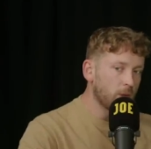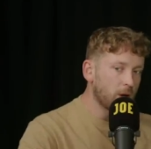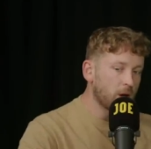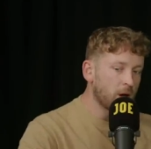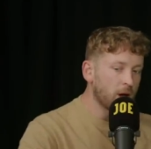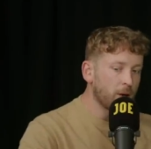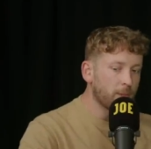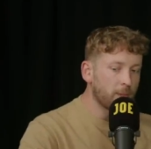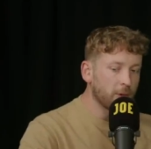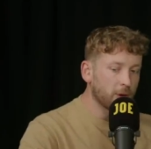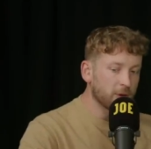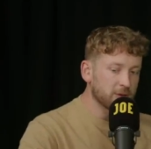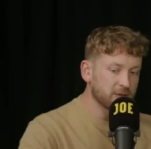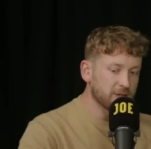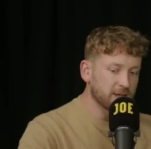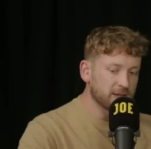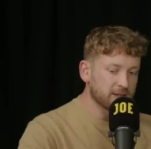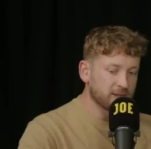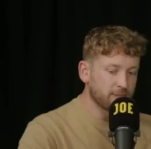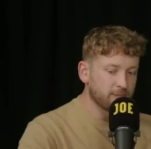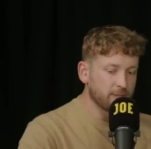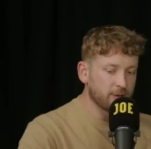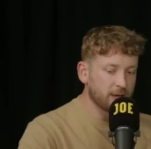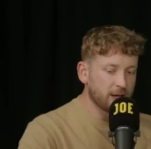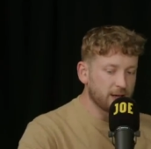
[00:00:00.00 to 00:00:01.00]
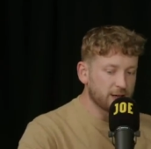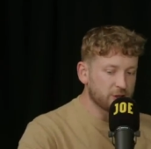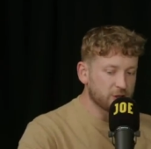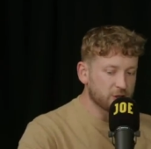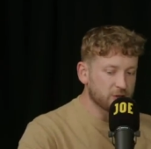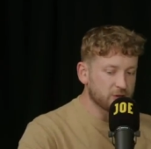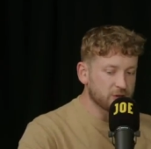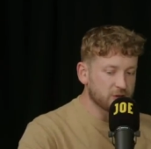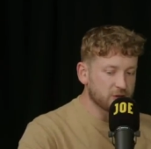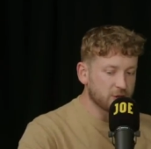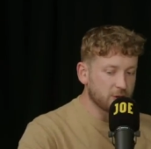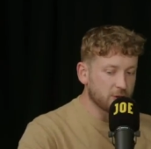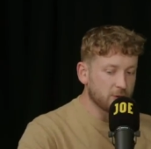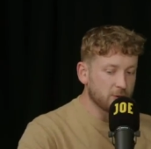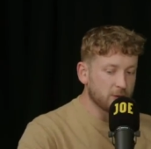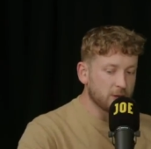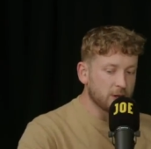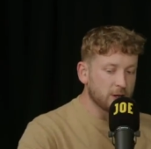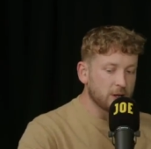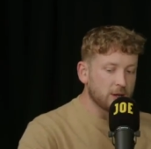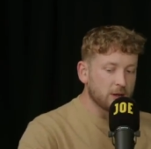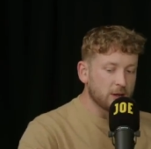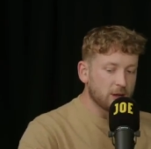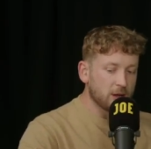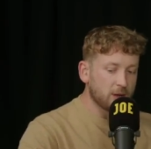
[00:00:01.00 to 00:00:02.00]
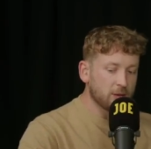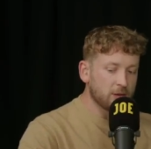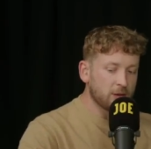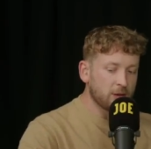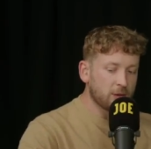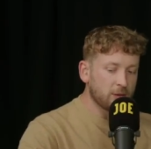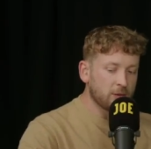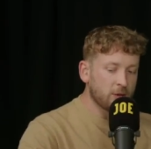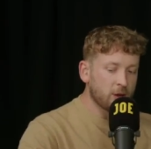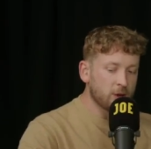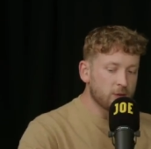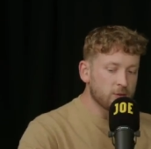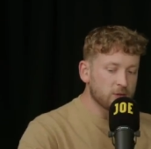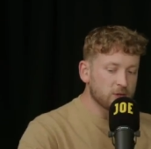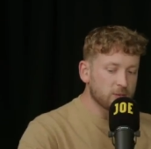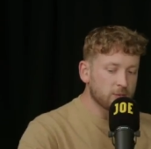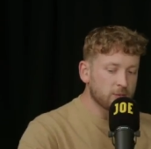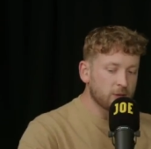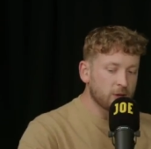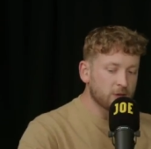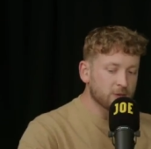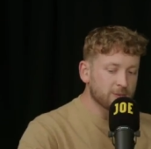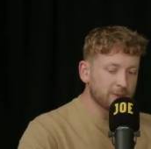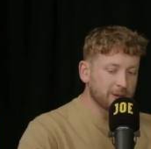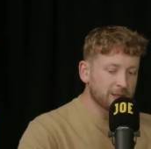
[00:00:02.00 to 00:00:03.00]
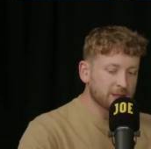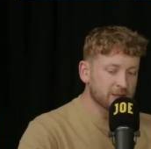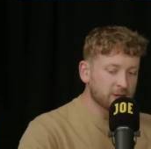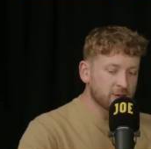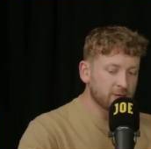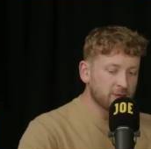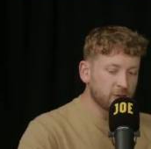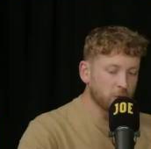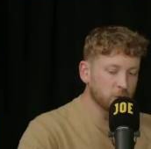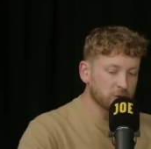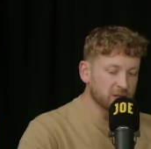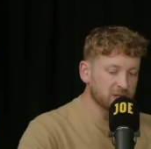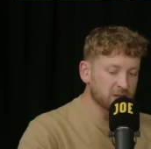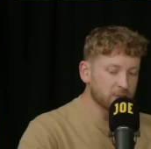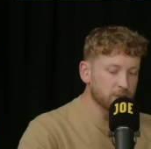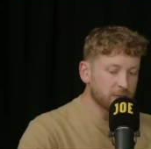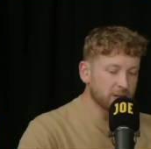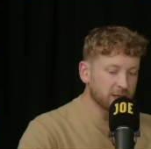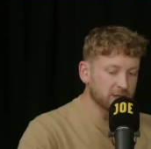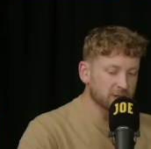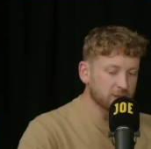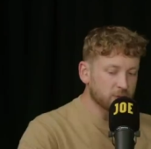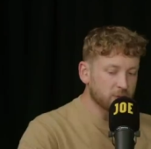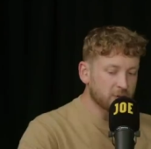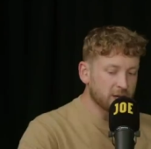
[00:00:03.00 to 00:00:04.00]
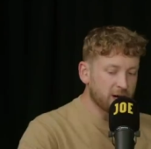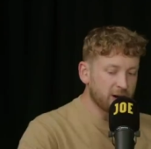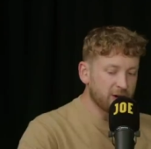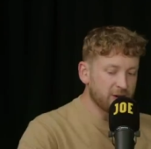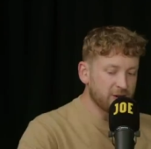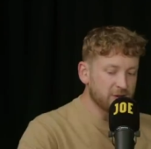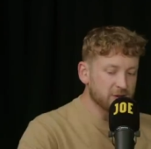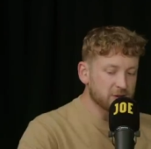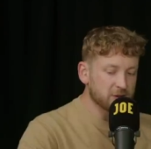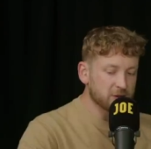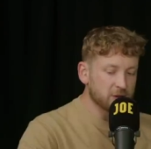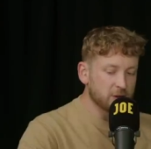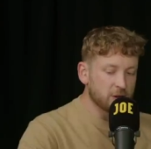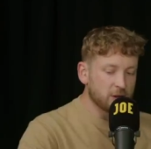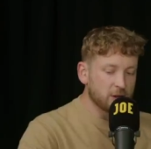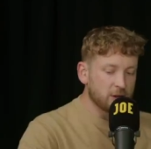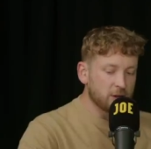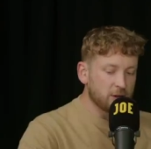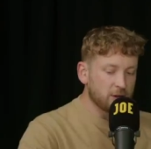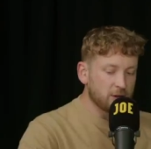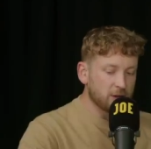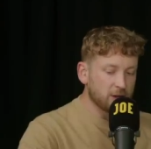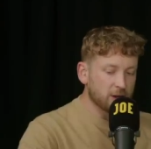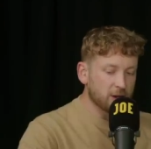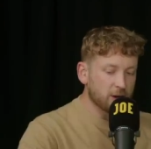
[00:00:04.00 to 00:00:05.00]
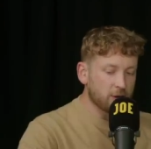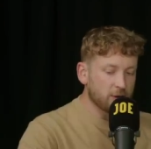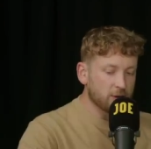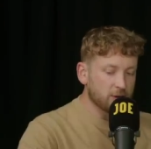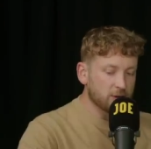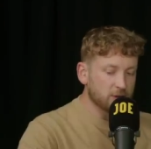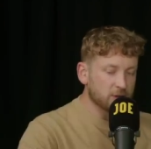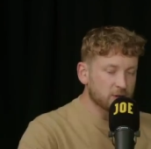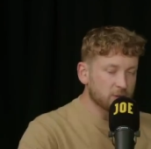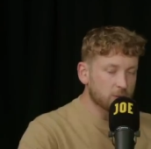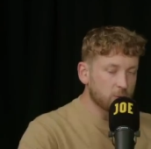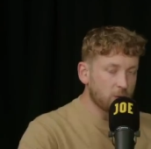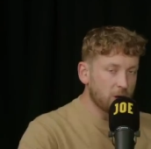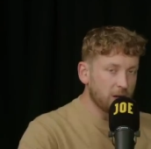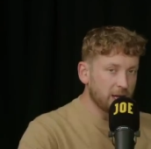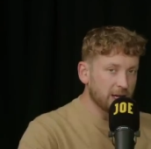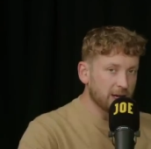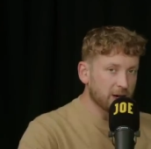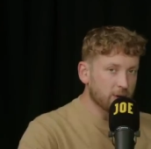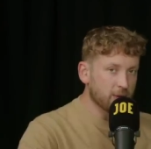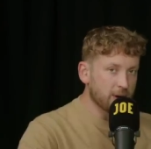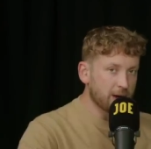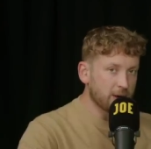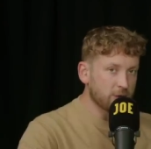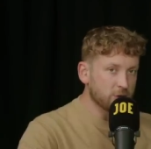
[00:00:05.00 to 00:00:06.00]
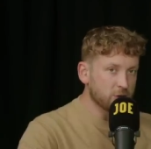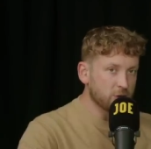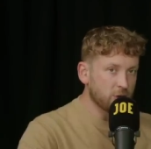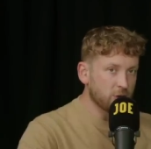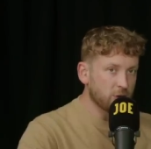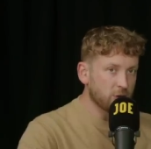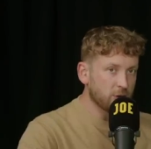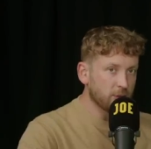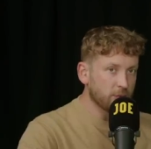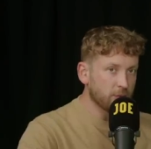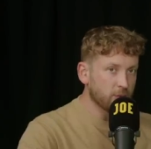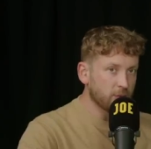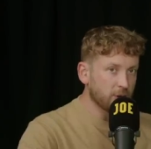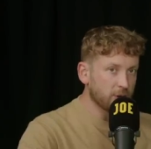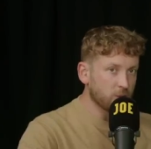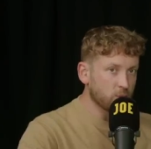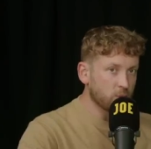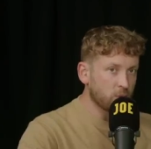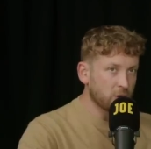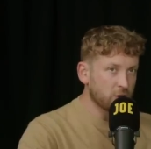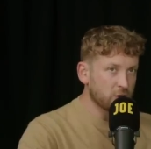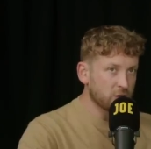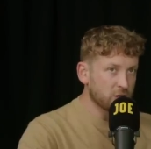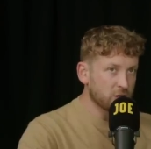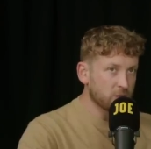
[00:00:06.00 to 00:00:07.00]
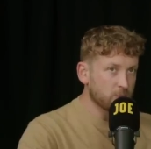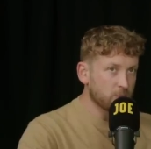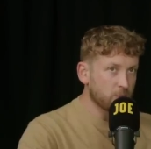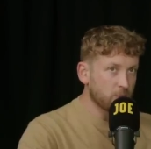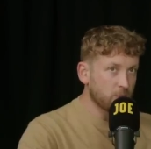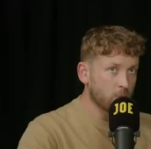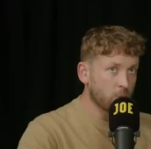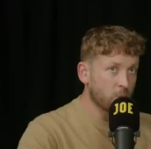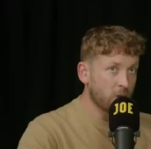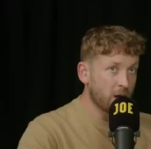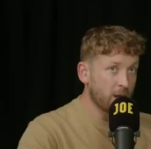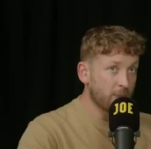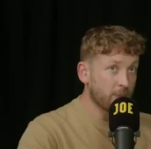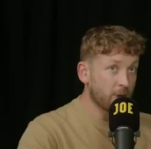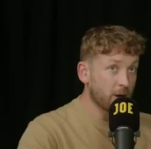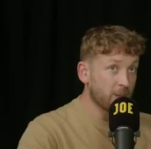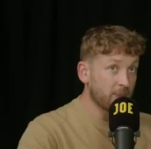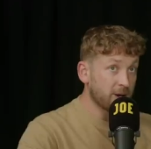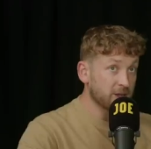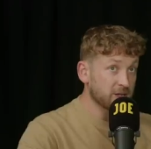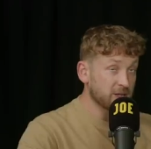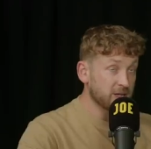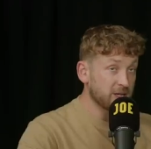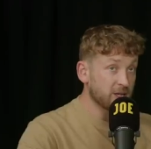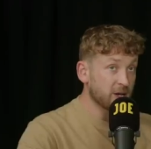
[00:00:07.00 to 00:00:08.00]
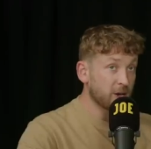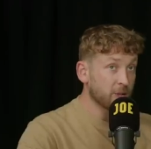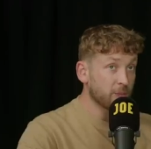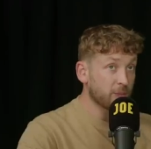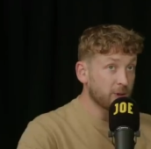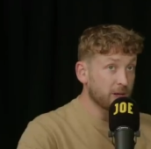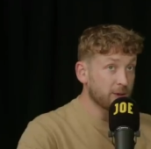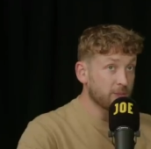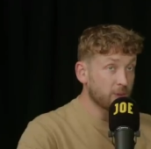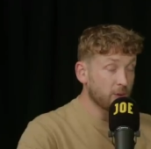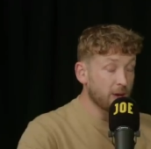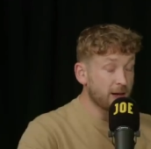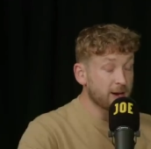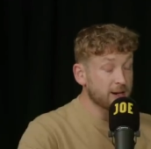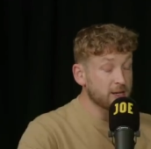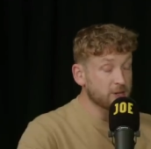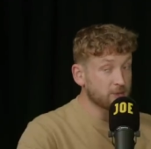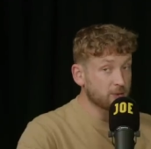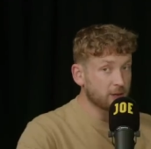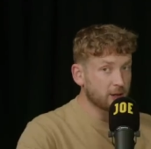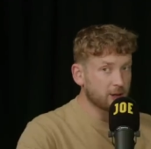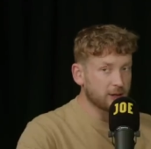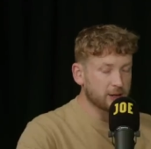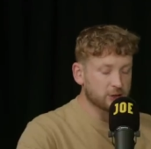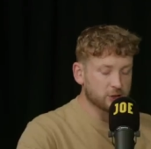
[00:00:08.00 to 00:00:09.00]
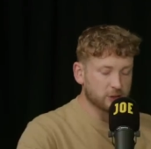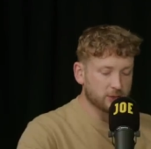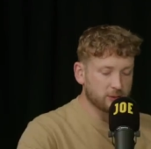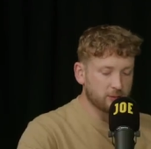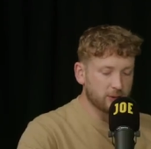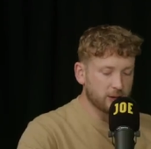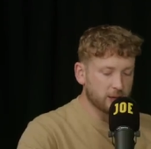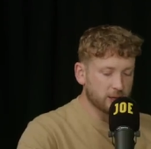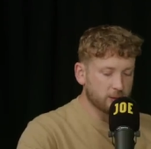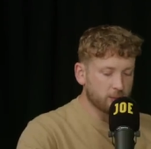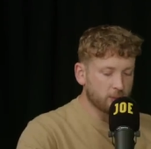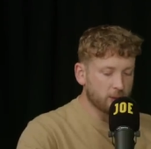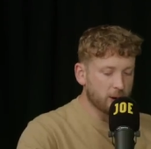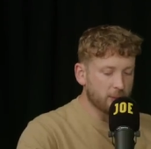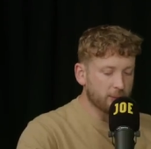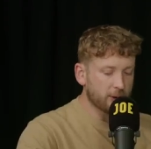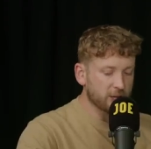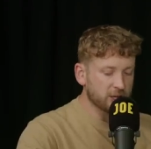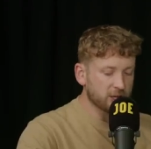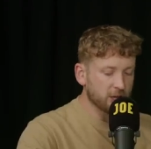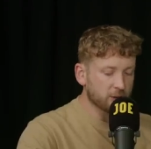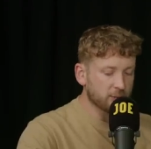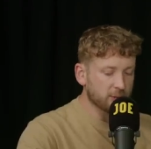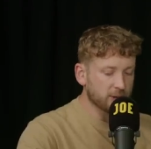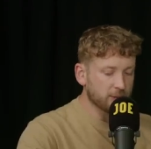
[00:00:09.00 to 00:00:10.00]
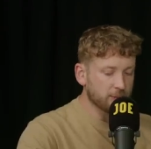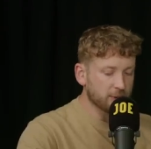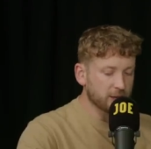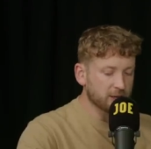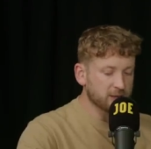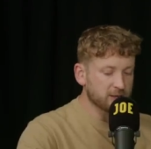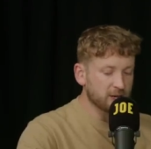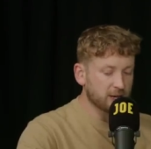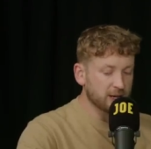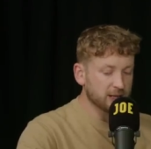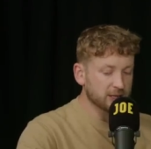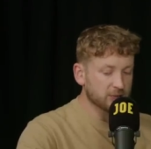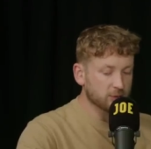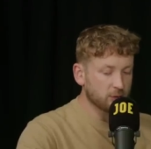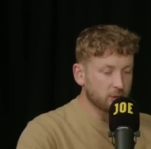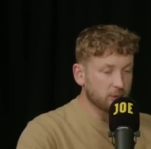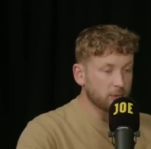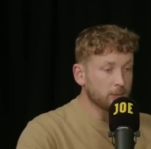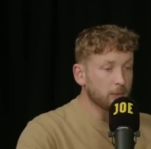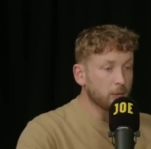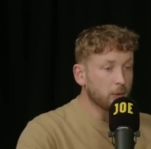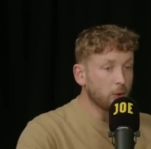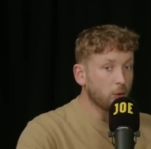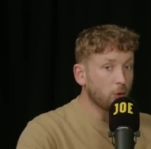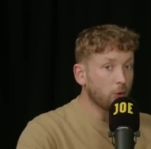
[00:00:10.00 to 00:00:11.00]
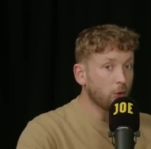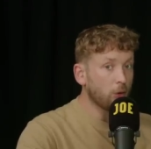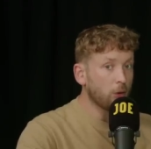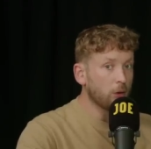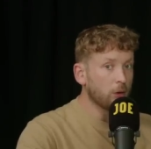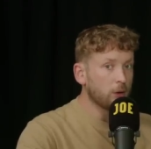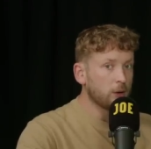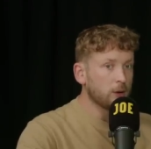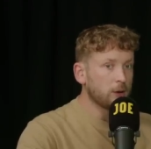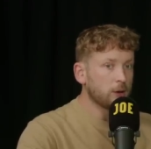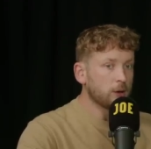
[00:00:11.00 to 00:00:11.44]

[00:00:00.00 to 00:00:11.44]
our politics in relation to those political forces and political currents that are currently swirling around Europe, which is whereby basically young people and Israel actually, whereby young people are turning to a more